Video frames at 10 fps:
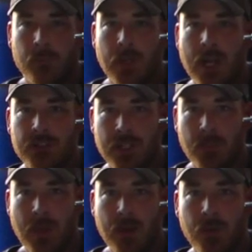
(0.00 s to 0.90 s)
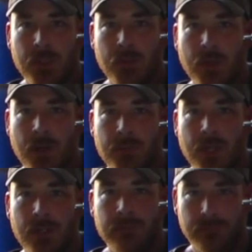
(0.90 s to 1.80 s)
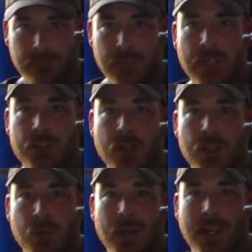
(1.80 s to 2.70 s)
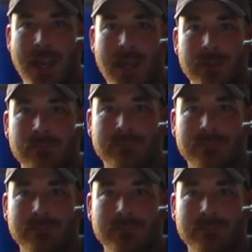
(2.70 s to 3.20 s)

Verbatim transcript: But I'll check back with you when I'm done and show you what I got.